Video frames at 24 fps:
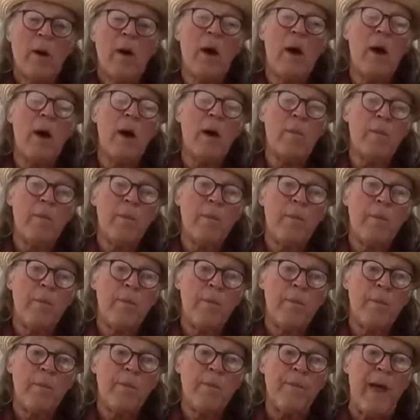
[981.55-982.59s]
uh,
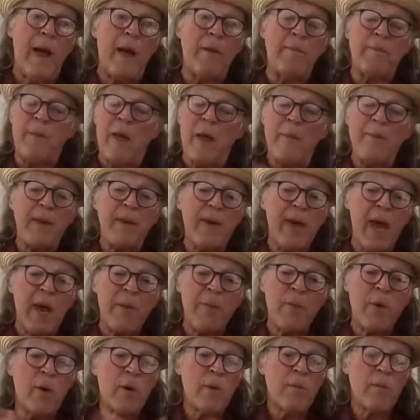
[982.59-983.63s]
that, that
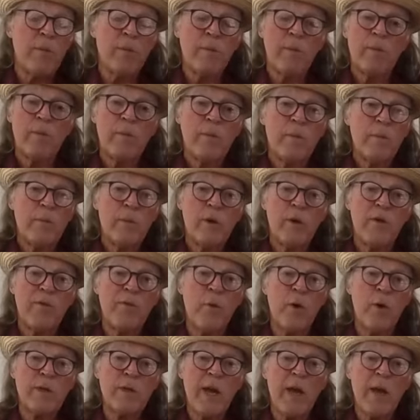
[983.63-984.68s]
became her, her
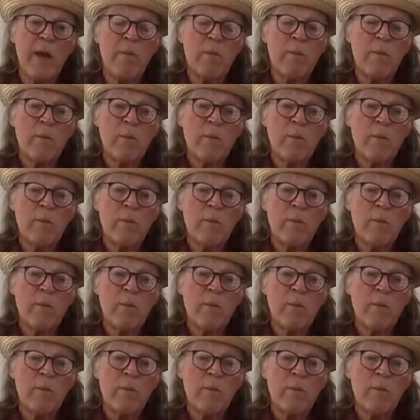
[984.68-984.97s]
forte.